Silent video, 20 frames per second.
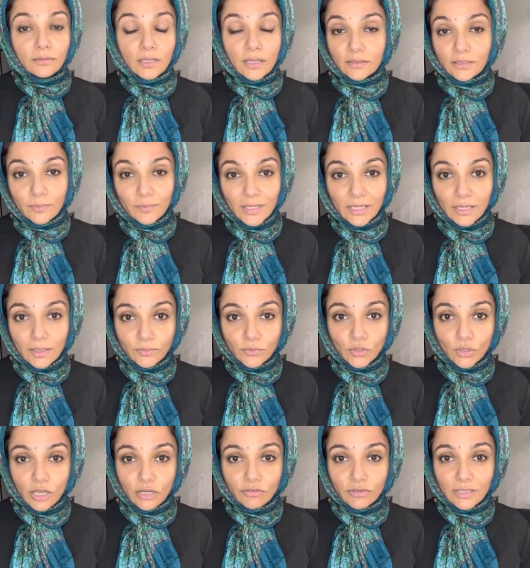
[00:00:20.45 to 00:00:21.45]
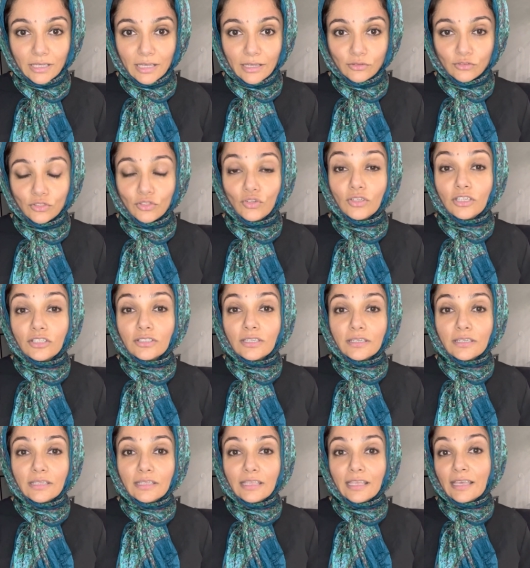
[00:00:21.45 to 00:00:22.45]
something up to 100,000, you need to
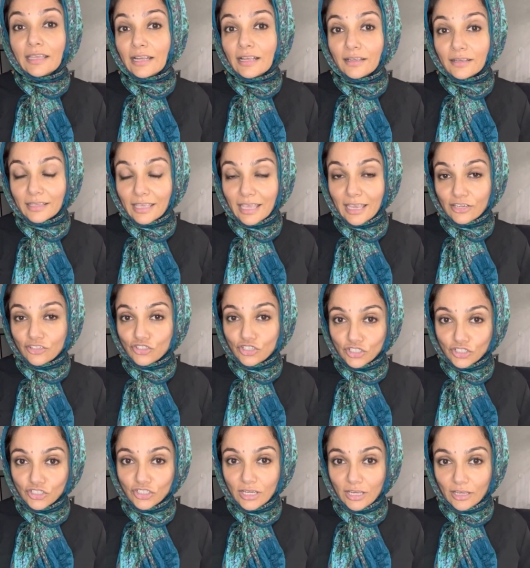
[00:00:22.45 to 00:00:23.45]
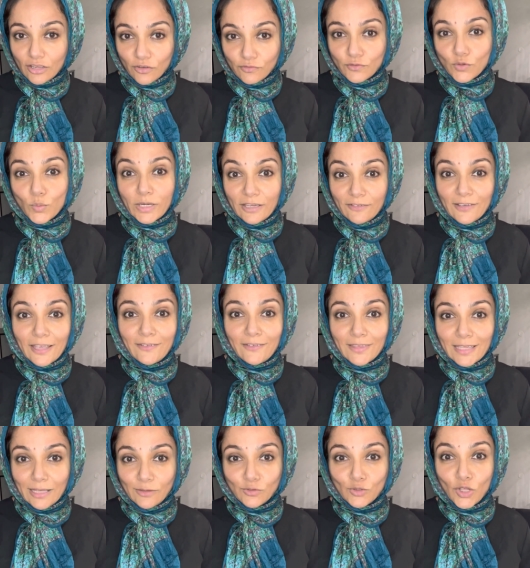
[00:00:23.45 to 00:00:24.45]
get a cashier's check of
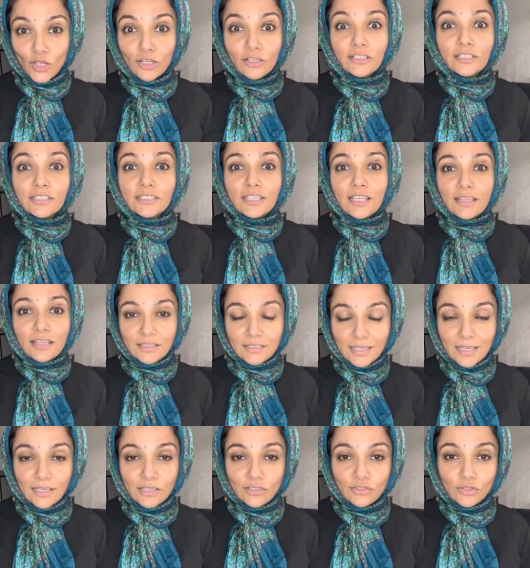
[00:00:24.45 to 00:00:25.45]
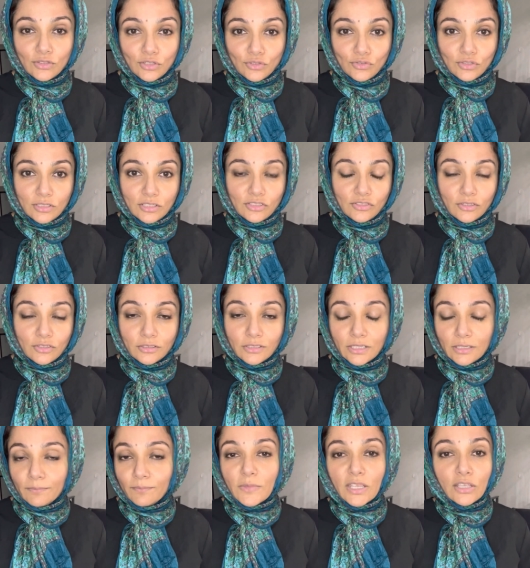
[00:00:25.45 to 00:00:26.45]
$25,000 and then take it to the judicial
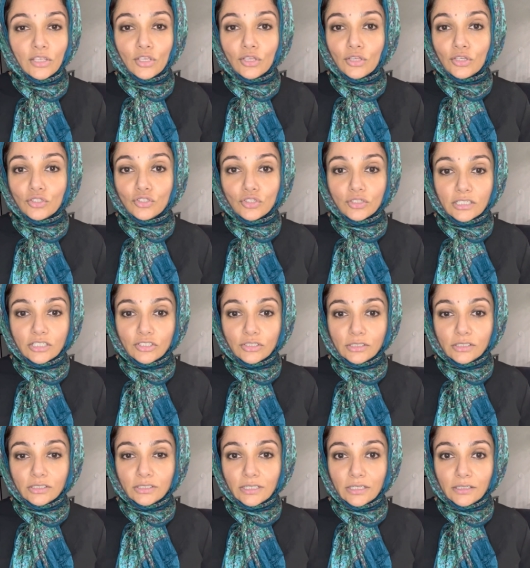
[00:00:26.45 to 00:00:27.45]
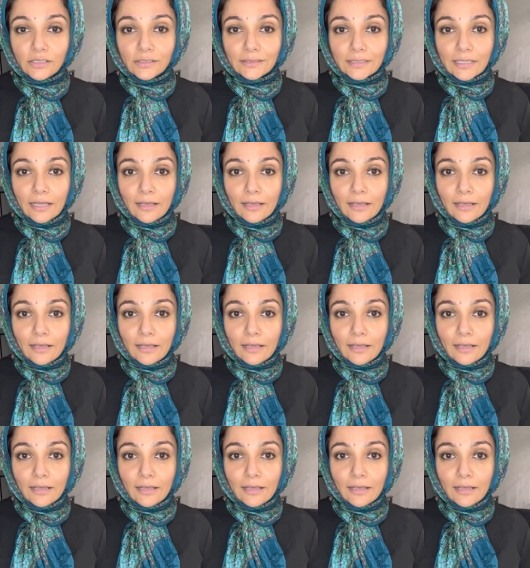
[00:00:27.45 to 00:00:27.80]
sale. Judicial sales